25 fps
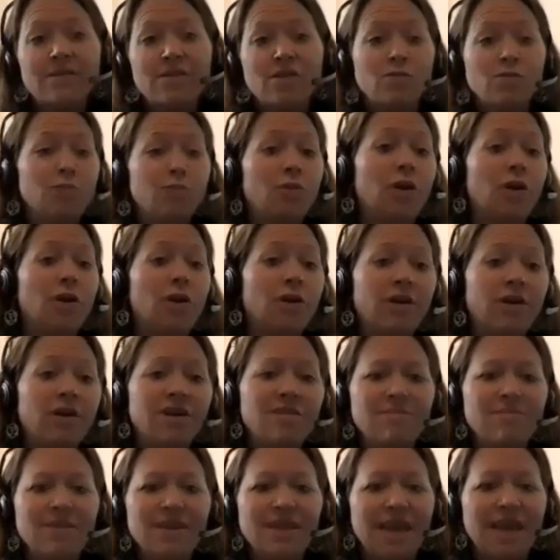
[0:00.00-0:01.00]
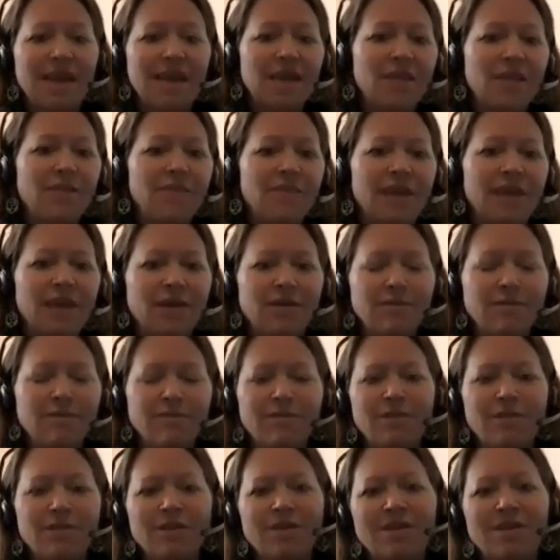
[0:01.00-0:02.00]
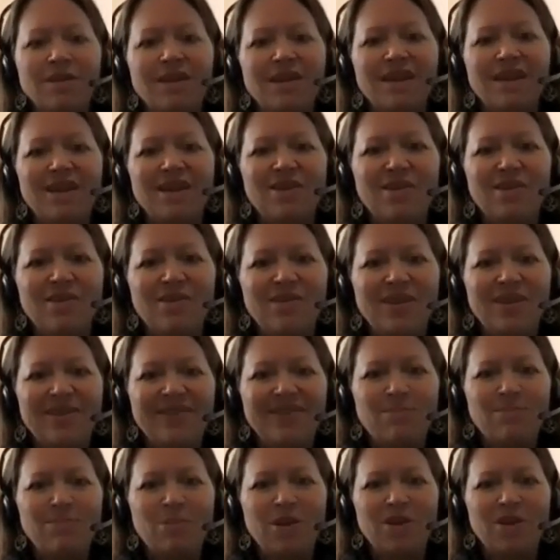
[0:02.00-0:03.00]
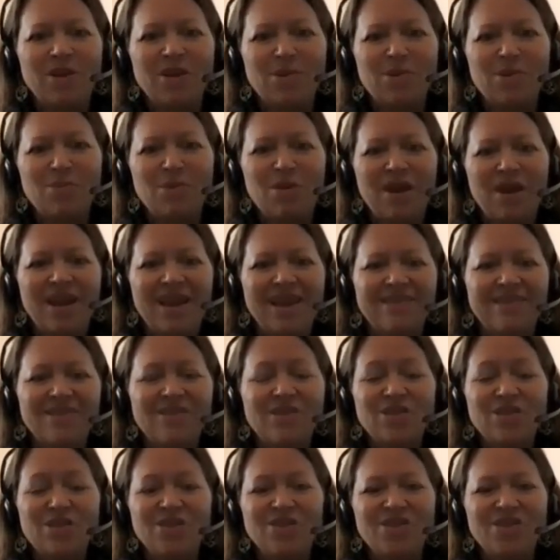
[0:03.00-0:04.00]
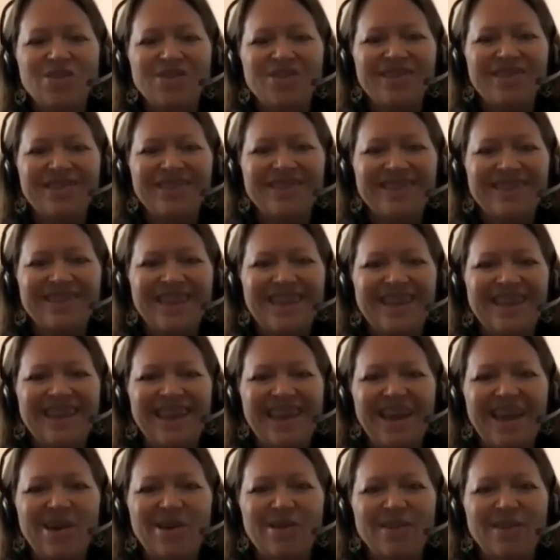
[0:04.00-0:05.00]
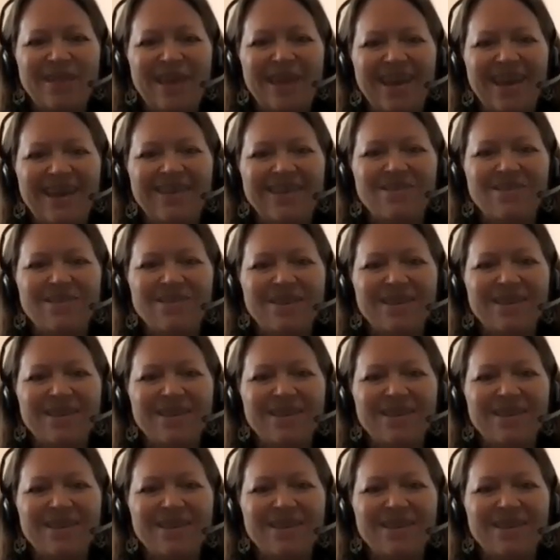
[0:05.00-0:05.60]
too, prayer can mean anything for, what you're praying to and how that